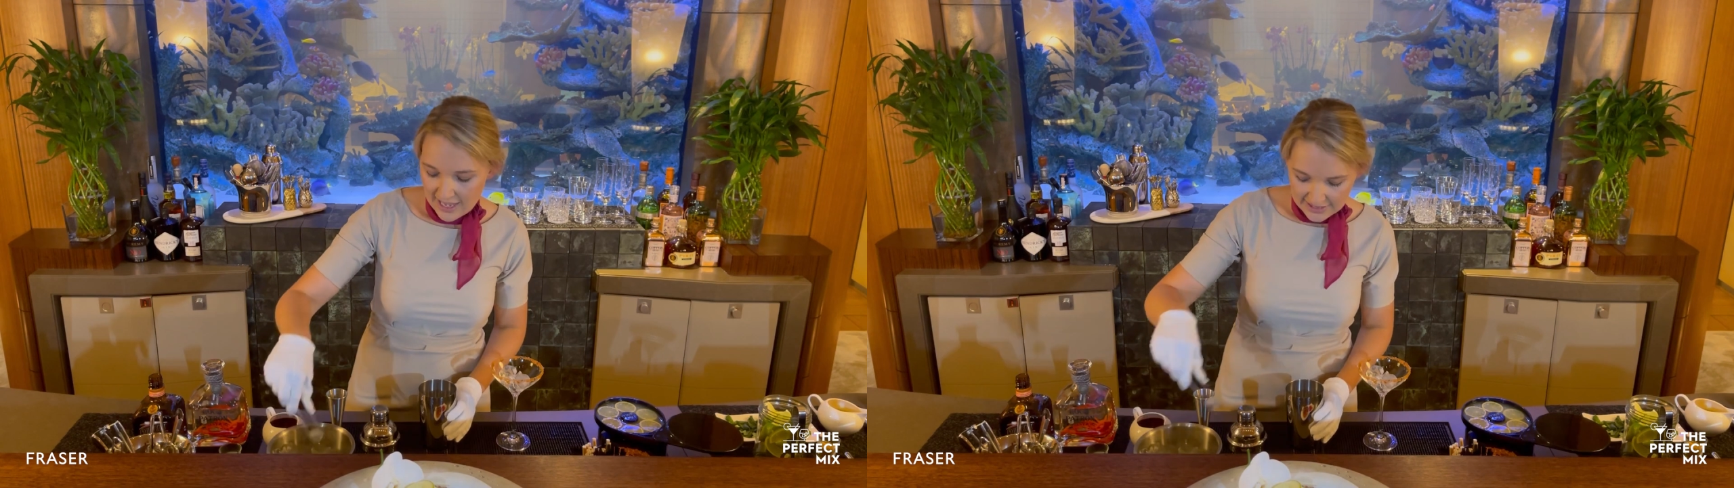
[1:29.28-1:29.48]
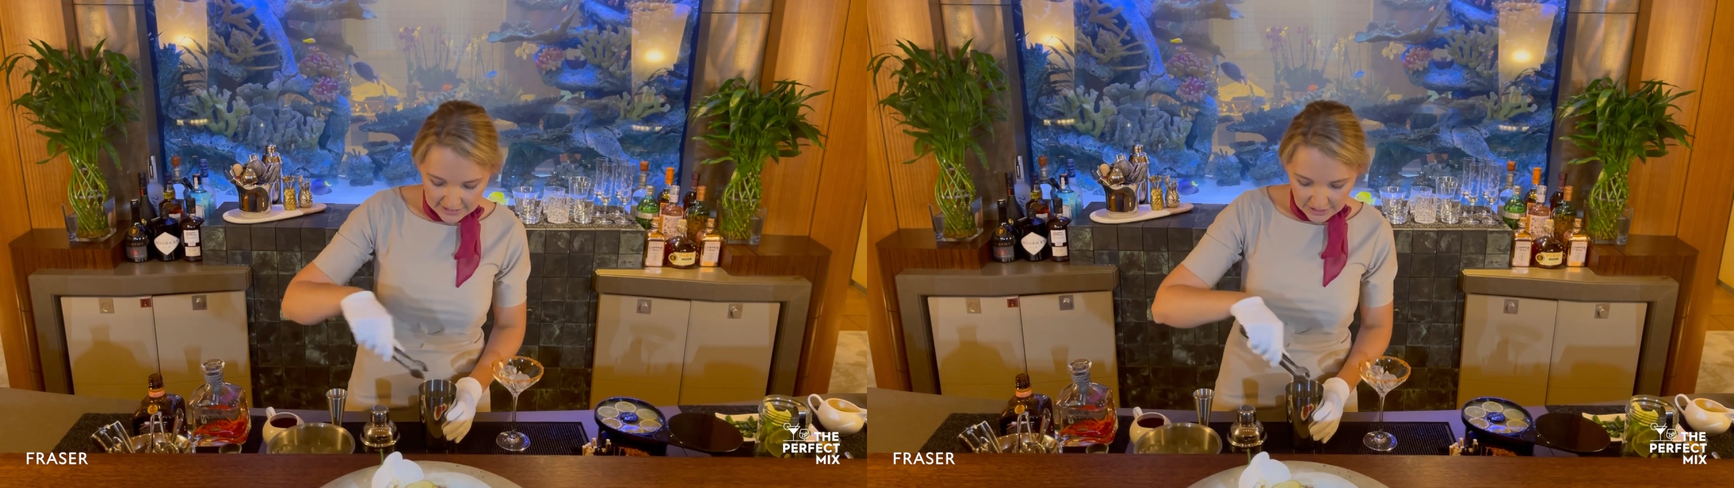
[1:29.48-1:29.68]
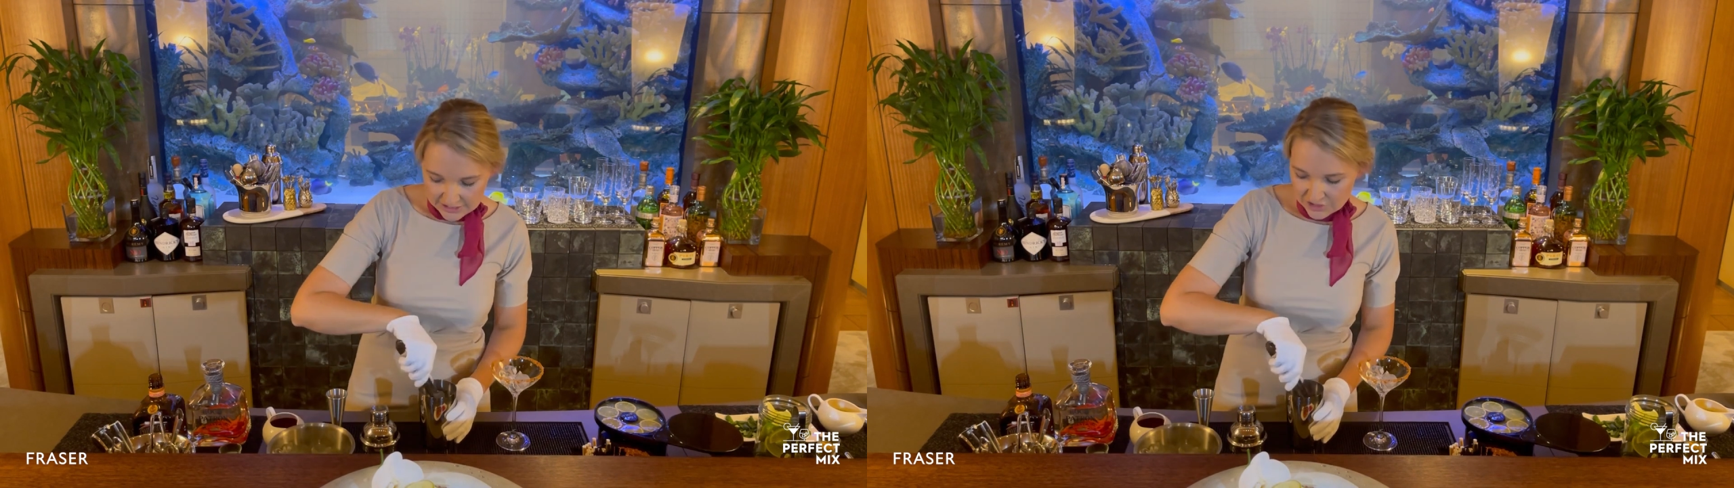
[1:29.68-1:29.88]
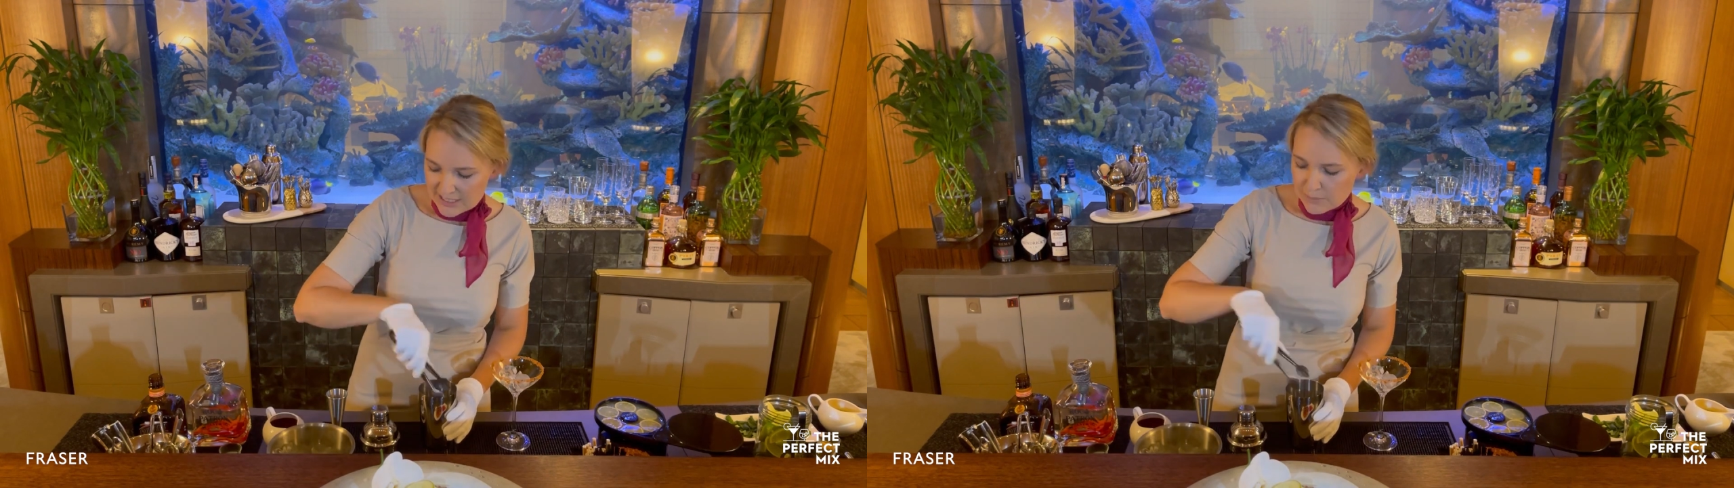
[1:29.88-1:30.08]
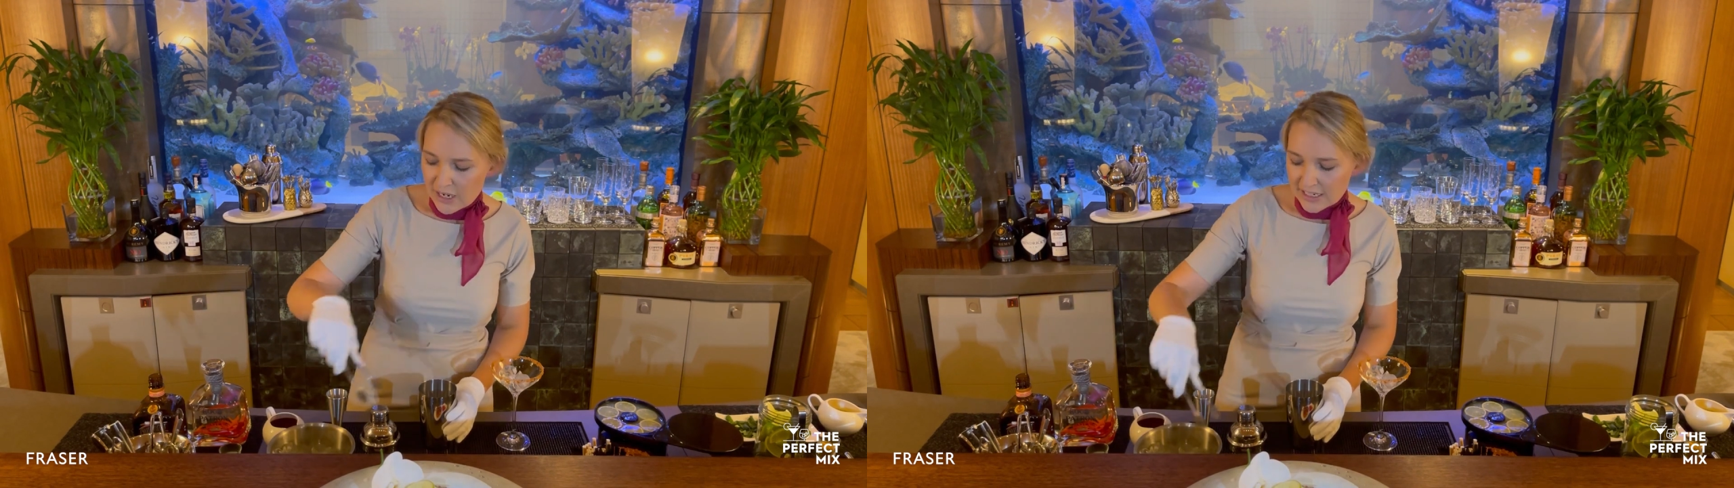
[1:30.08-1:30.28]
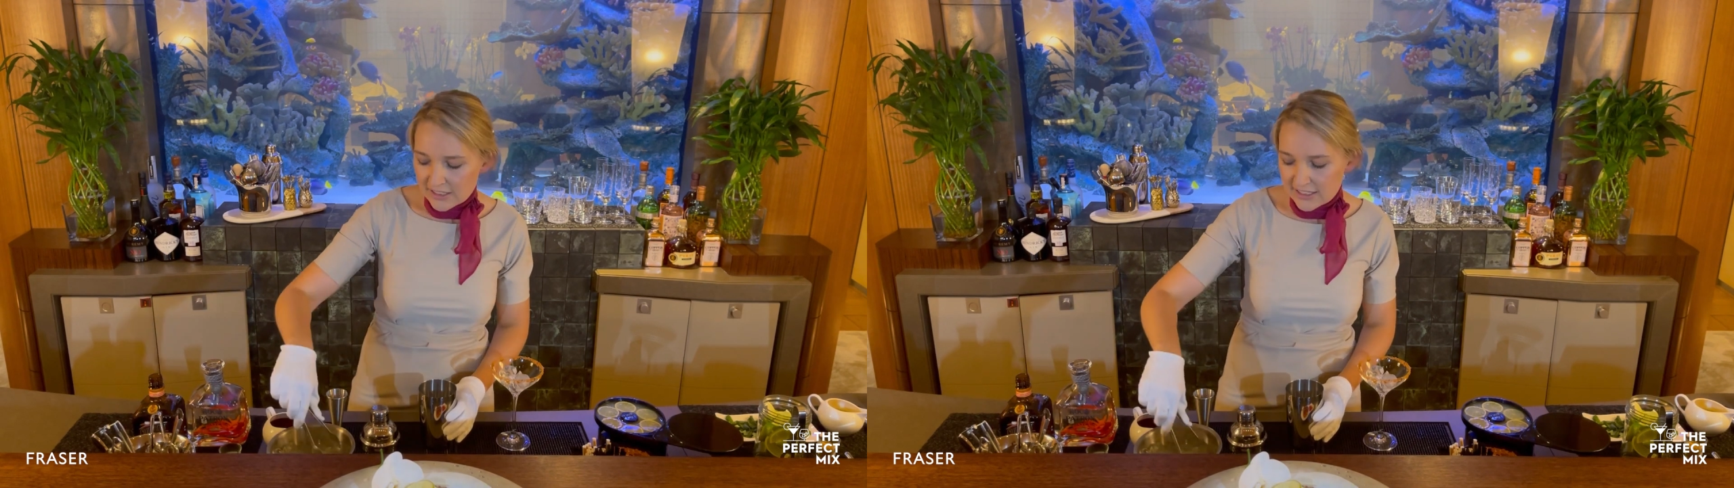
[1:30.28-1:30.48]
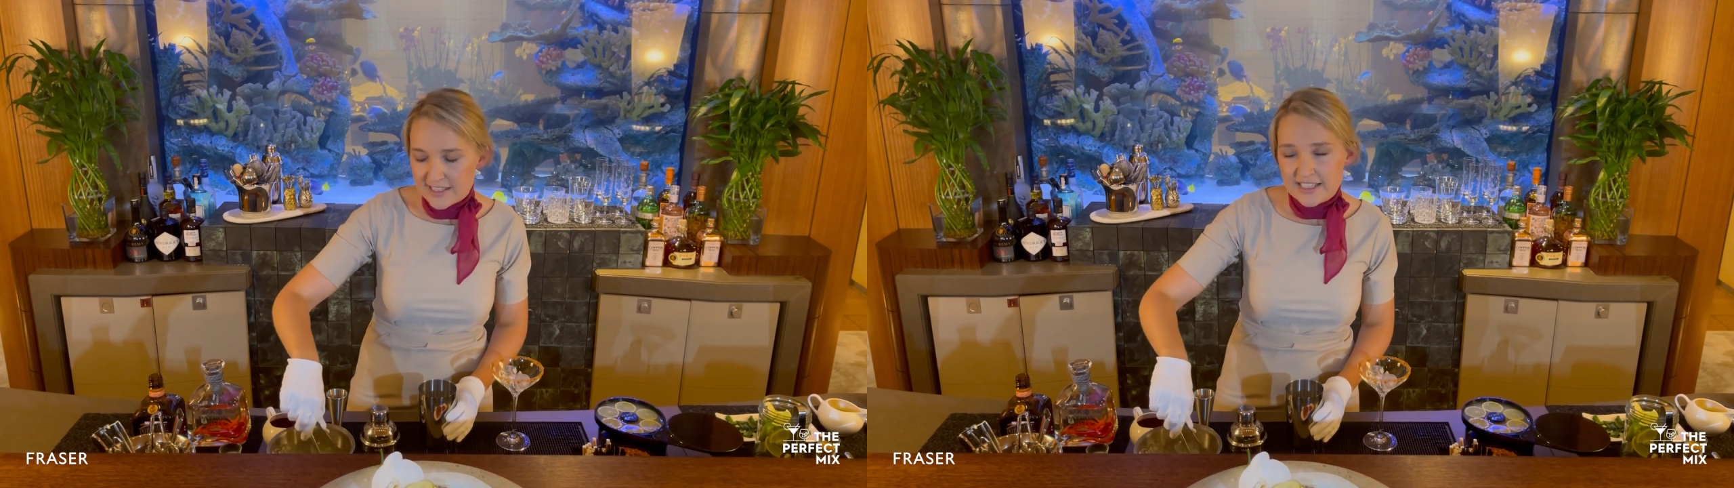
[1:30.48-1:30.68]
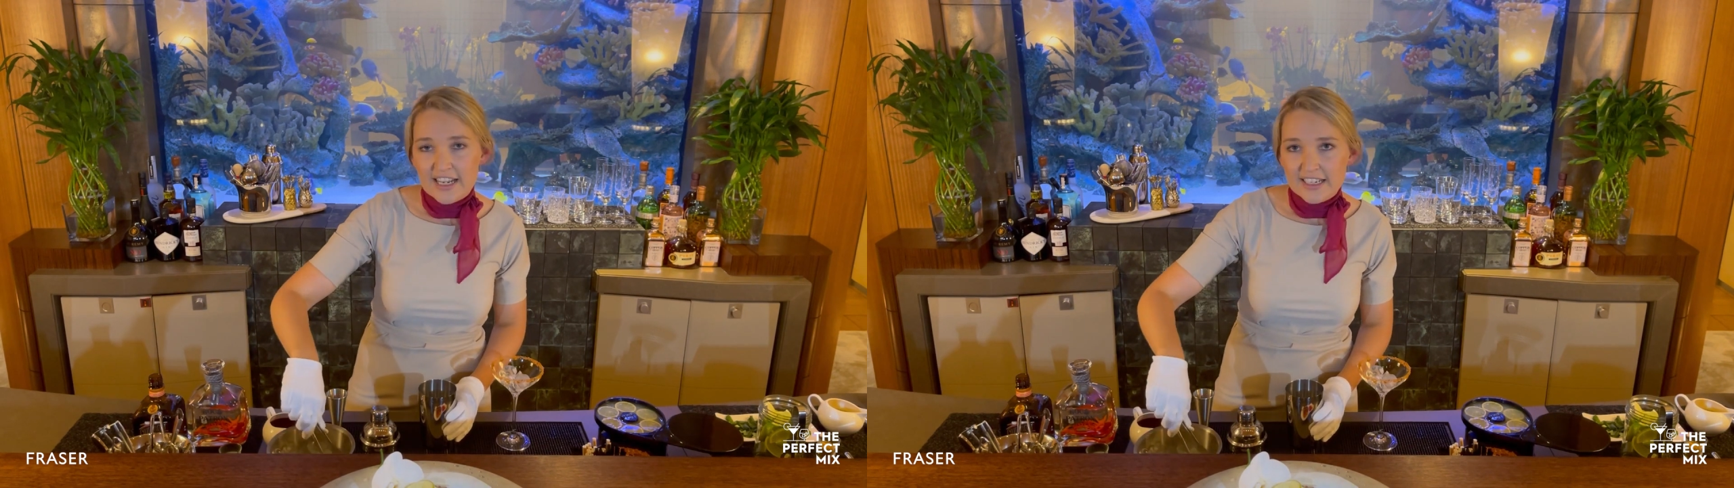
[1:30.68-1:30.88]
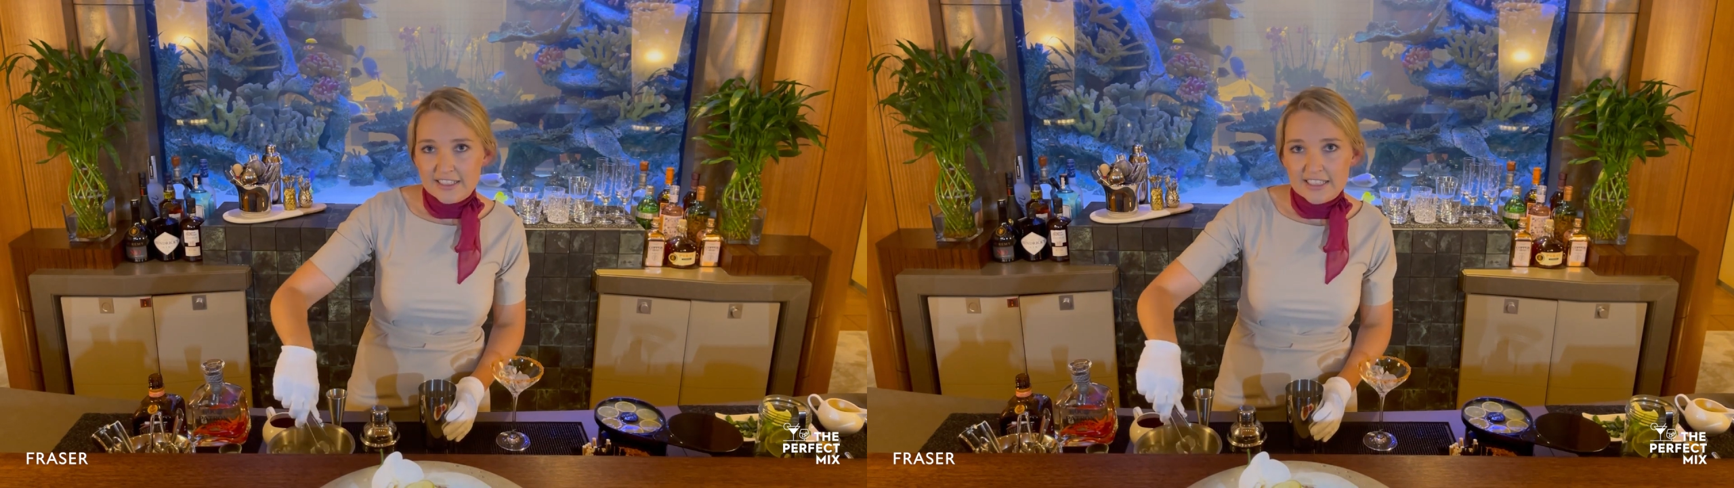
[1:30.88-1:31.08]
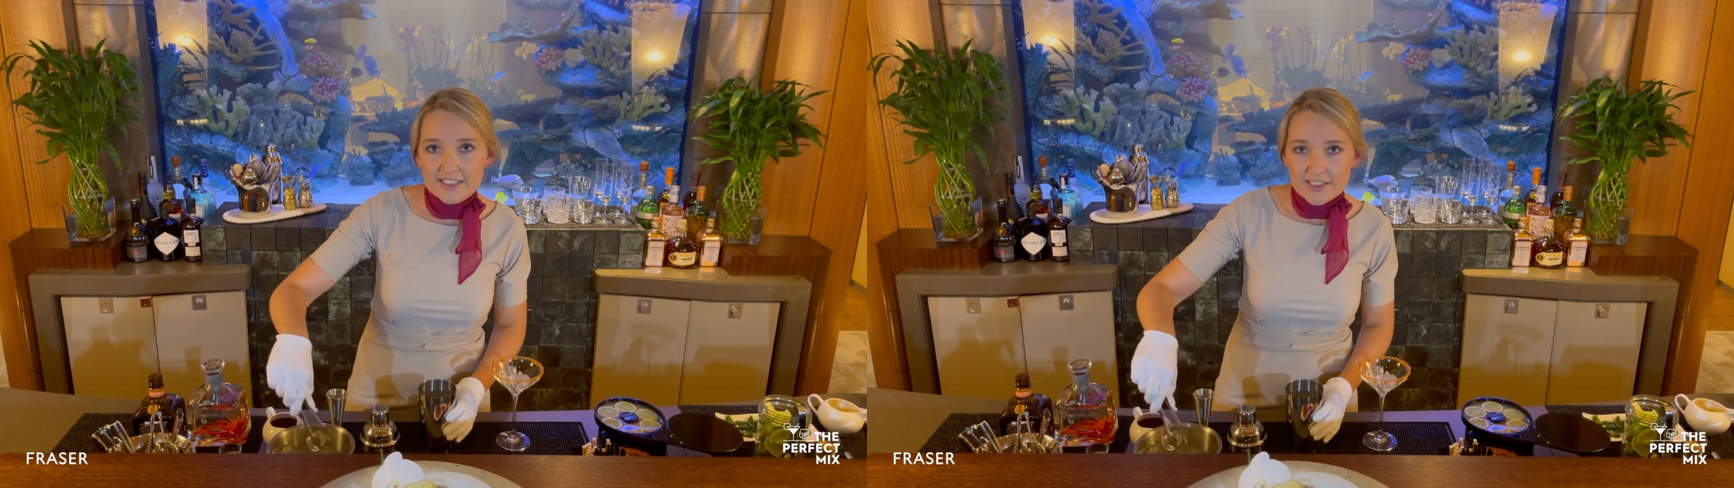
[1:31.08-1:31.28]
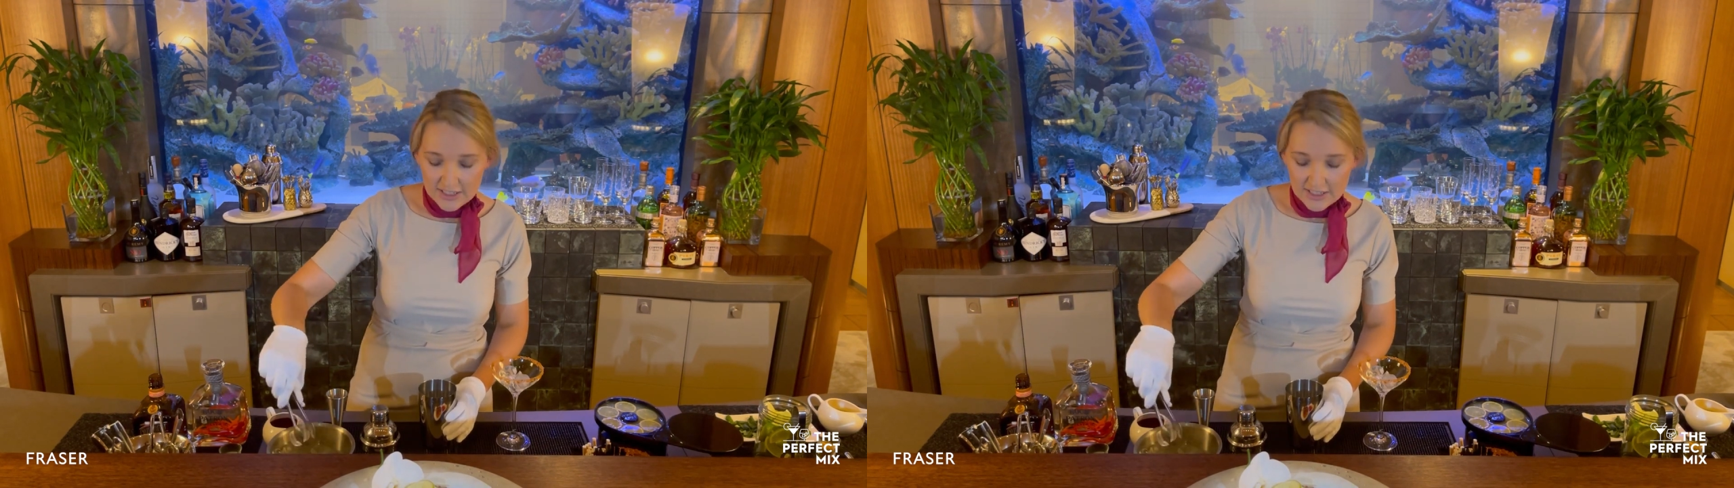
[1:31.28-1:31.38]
And then you can just muddle it slightly so